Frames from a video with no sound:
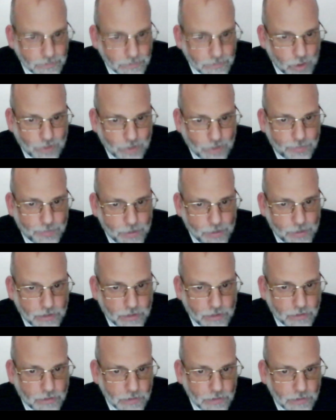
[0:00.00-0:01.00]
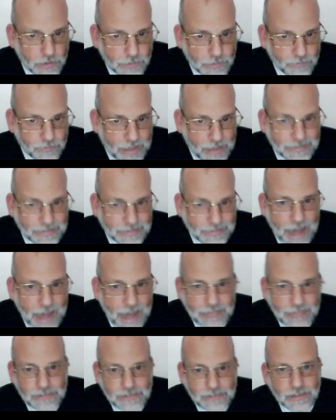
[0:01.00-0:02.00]
so to speak, and
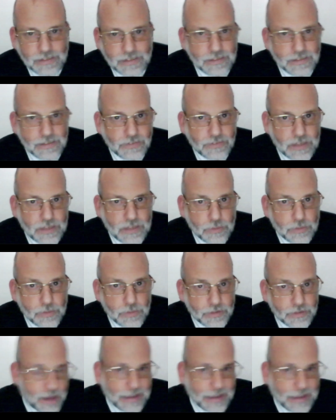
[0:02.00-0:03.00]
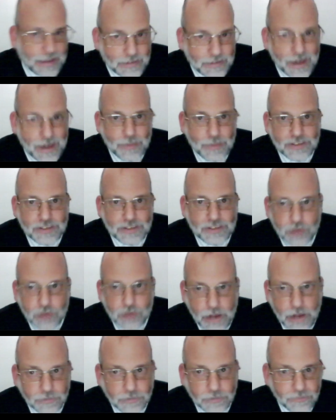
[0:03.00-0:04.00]
denied the existence of demons. It led him
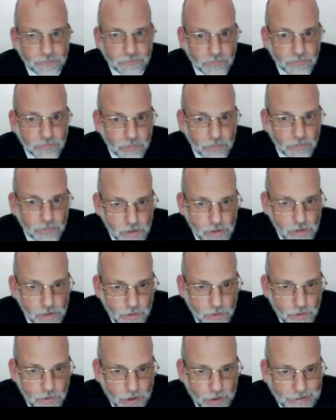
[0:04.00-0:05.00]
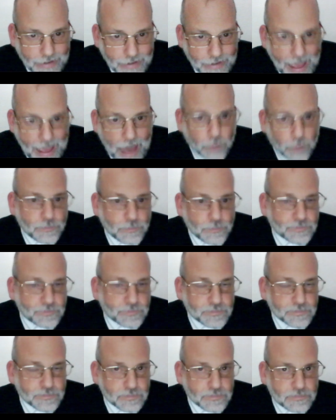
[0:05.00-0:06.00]
astray. Right now,
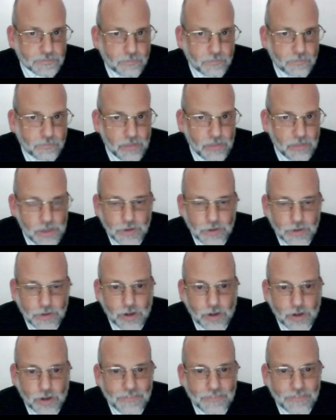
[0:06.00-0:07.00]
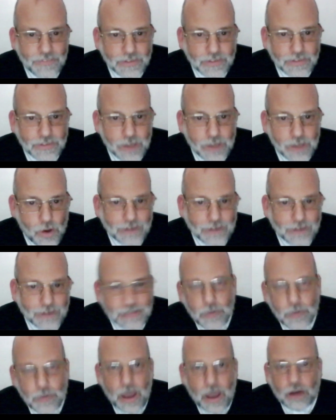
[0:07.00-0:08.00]
you can look at the Vilna Gaon and
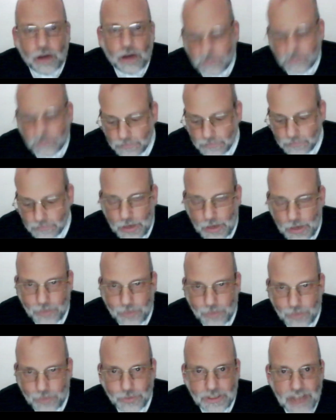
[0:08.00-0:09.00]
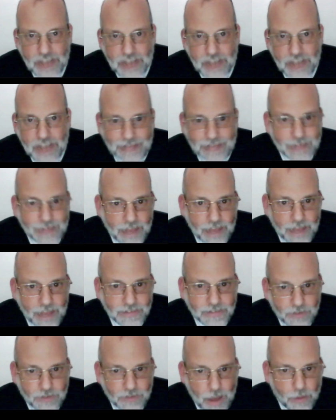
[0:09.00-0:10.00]
say, well, he's sort of
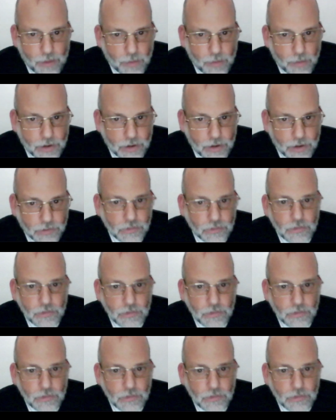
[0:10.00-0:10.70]
chastising the Rambam here,